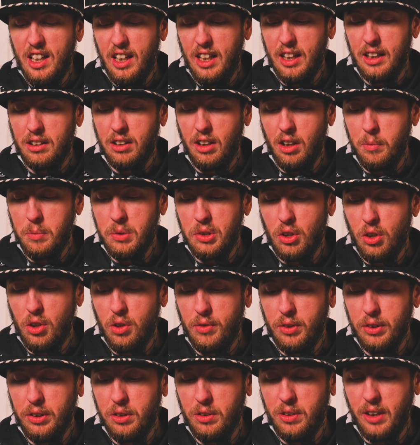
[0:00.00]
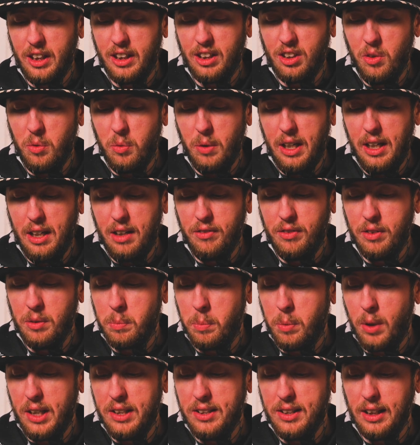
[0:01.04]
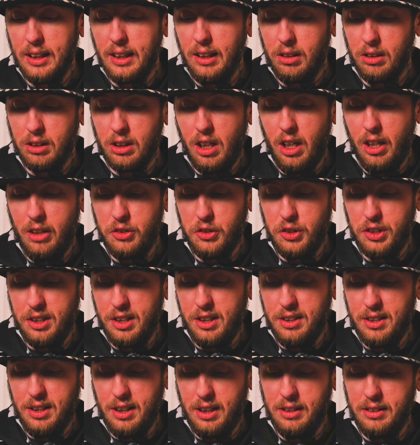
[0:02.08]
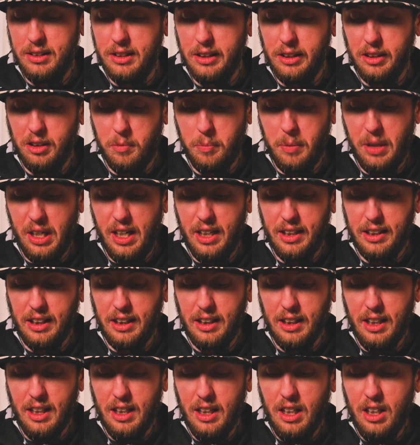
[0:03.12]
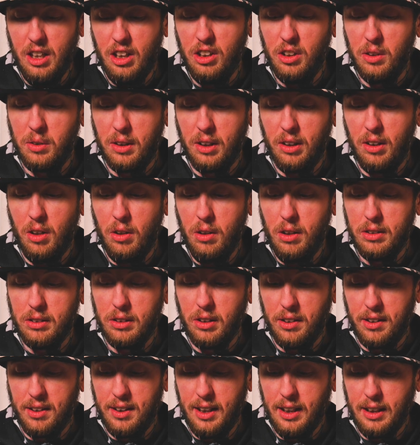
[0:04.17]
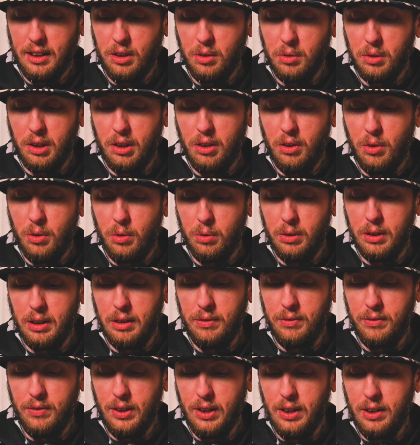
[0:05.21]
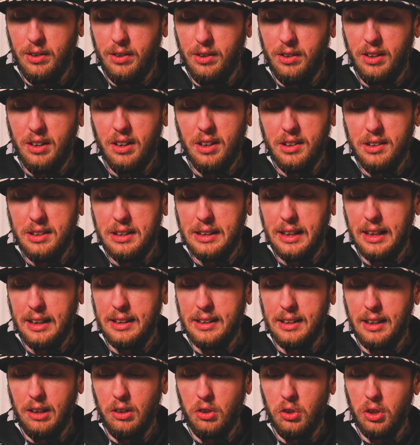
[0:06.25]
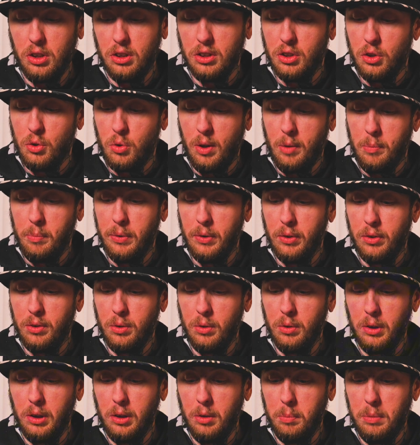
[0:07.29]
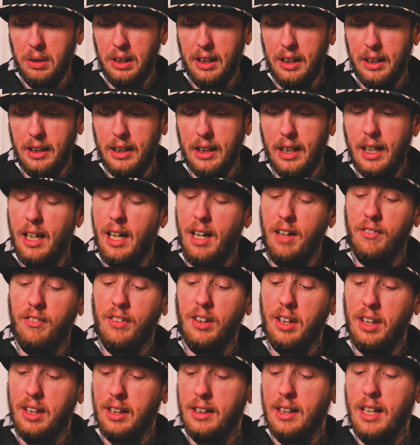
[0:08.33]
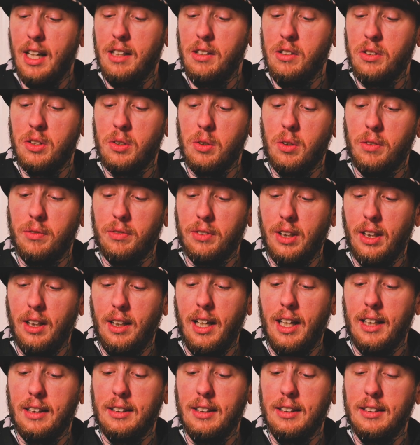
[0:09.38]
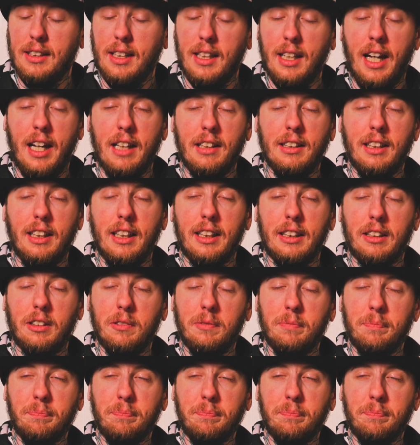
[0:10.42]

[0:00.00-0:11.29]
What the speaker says: It comes over you like a wave, pressing your consciousness into your body. You can no longer think, you can only feel. Sensations tremble through your being. I feel like that is sort of connected to that, like,